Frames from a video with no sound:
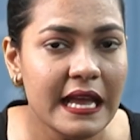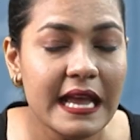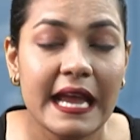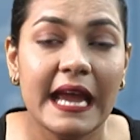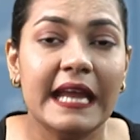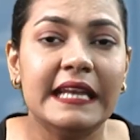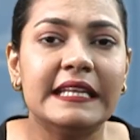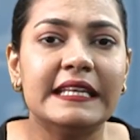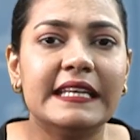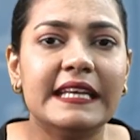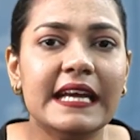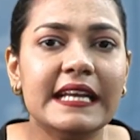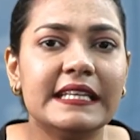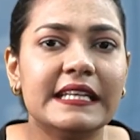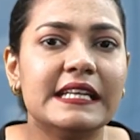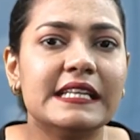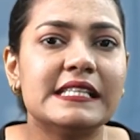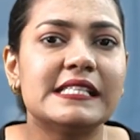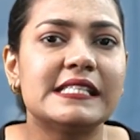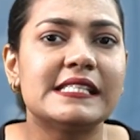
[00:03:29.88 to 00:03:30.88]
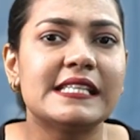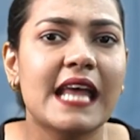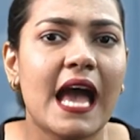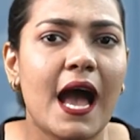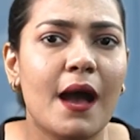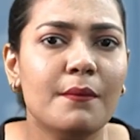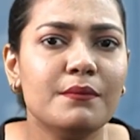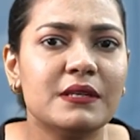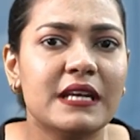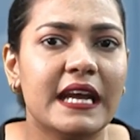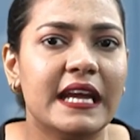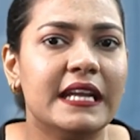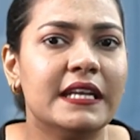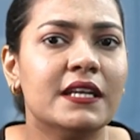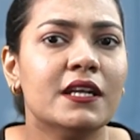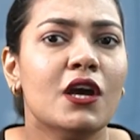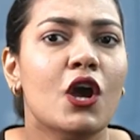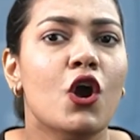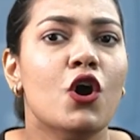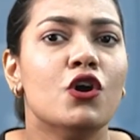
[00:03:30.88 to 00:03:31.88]
and get it stamped and
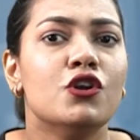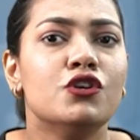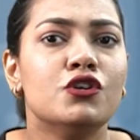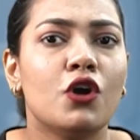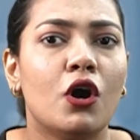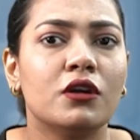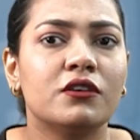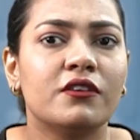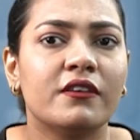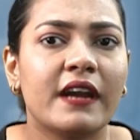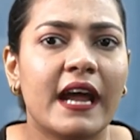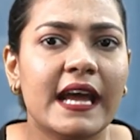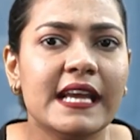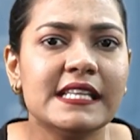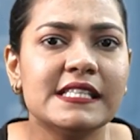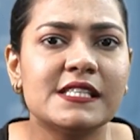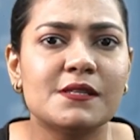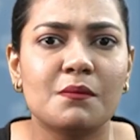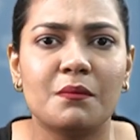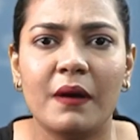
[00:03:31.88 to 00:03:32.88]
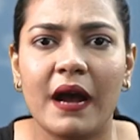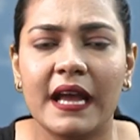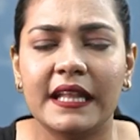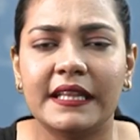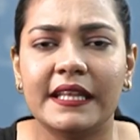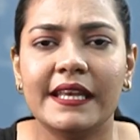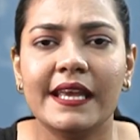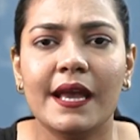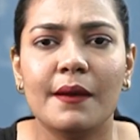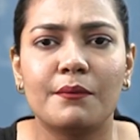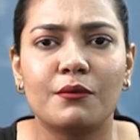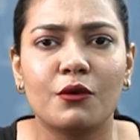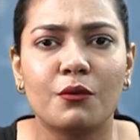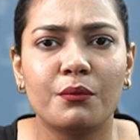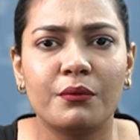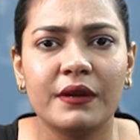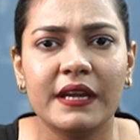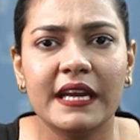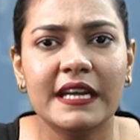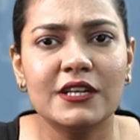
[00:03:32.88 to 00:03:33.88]
notarized by the
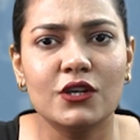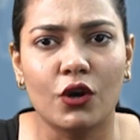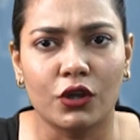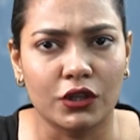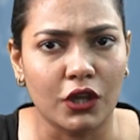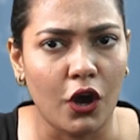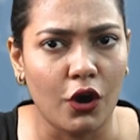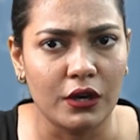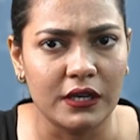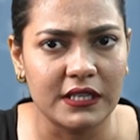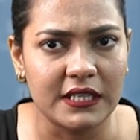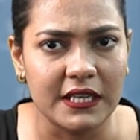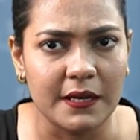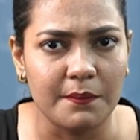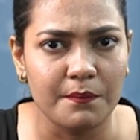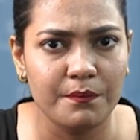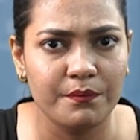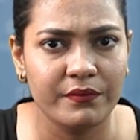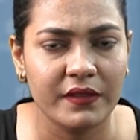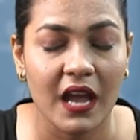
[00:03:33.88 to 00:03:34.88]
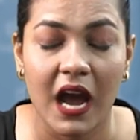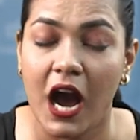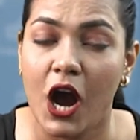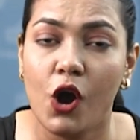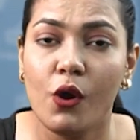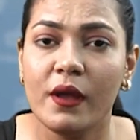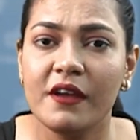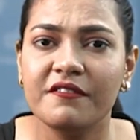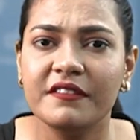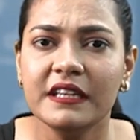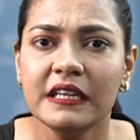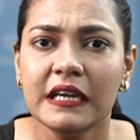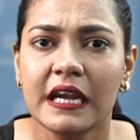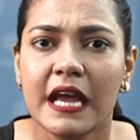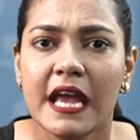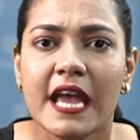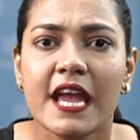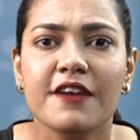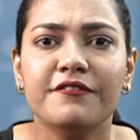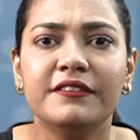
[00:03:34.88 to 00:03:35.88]
appropriate authority. However,
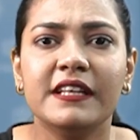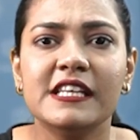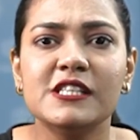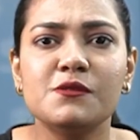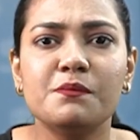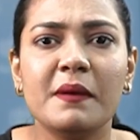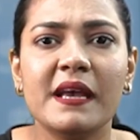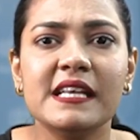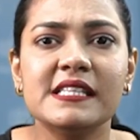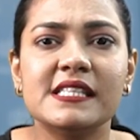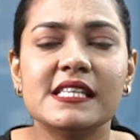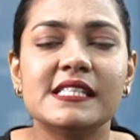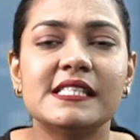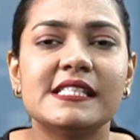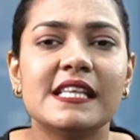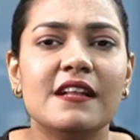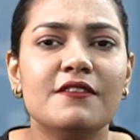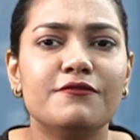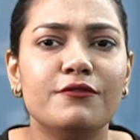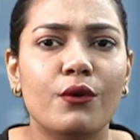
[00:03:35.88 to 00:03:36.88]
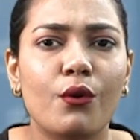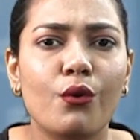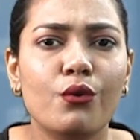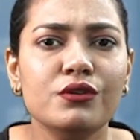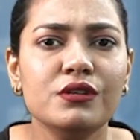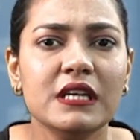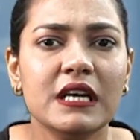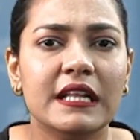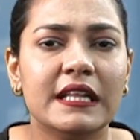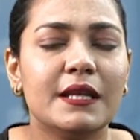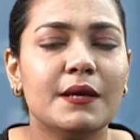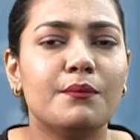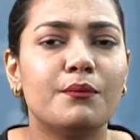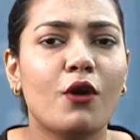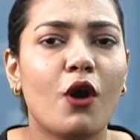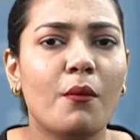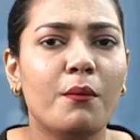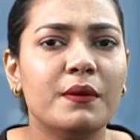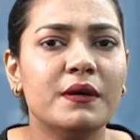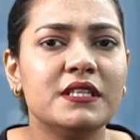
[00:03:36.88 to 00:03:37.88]
if the space is self-owned, the
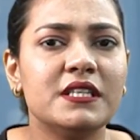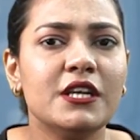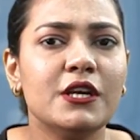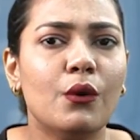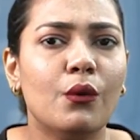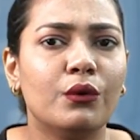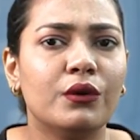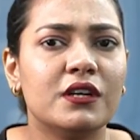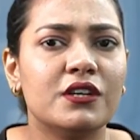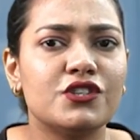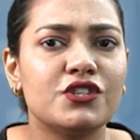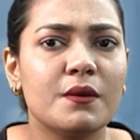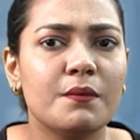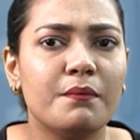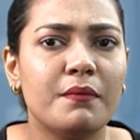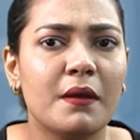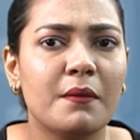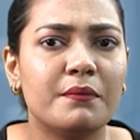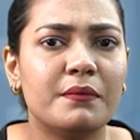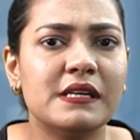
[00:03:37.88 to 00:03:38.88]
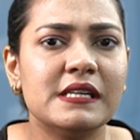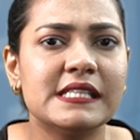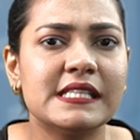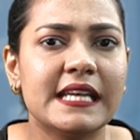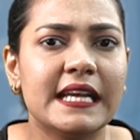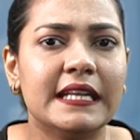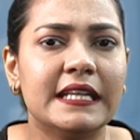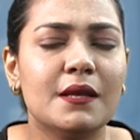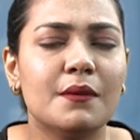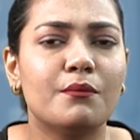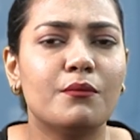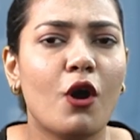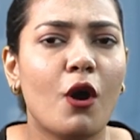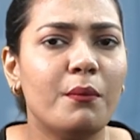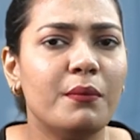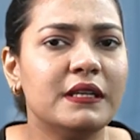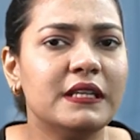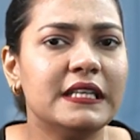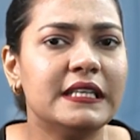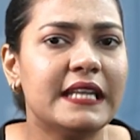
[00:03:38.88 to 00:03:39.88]
property ownership papers and the
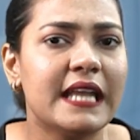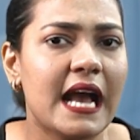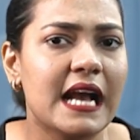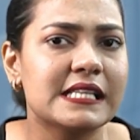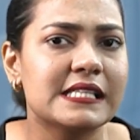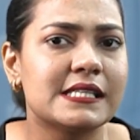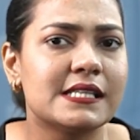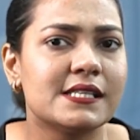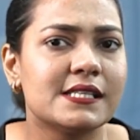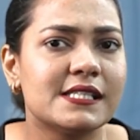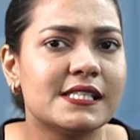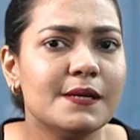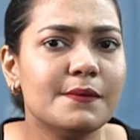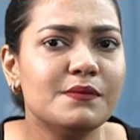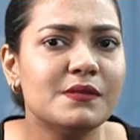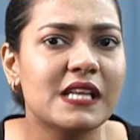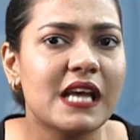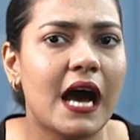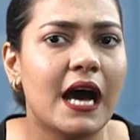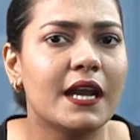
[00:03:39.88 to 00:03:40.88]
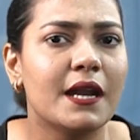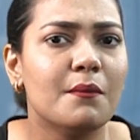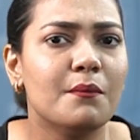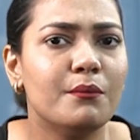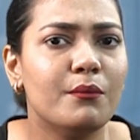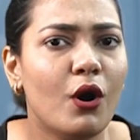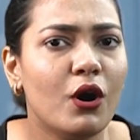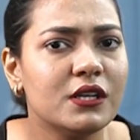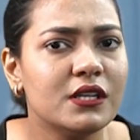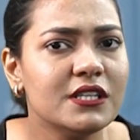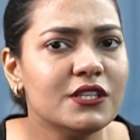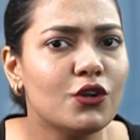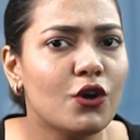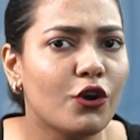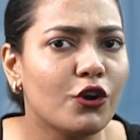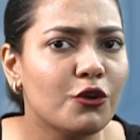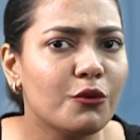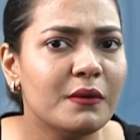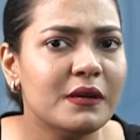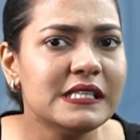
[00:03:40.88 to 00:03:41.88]
property tax receipts are important
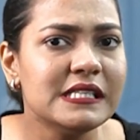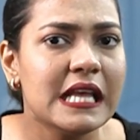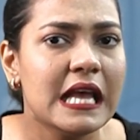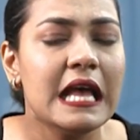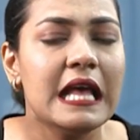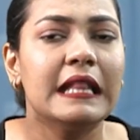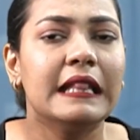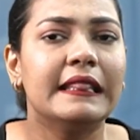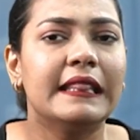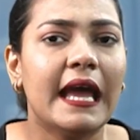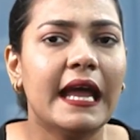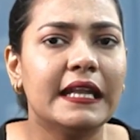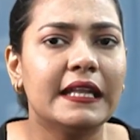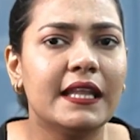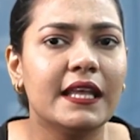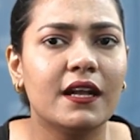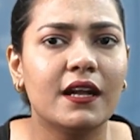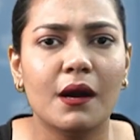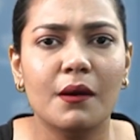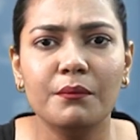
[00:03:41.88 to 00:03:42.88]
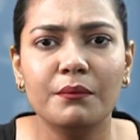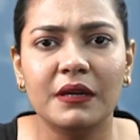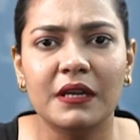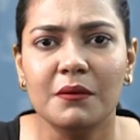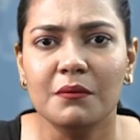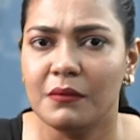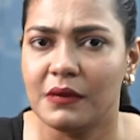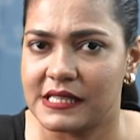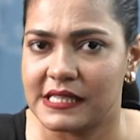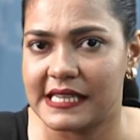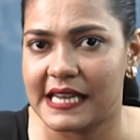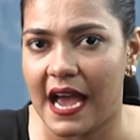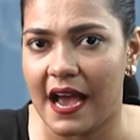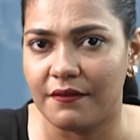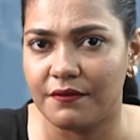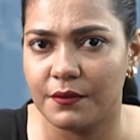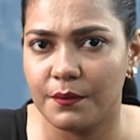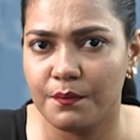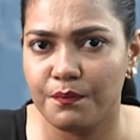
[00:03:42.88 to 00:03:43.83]
documents that the company must have.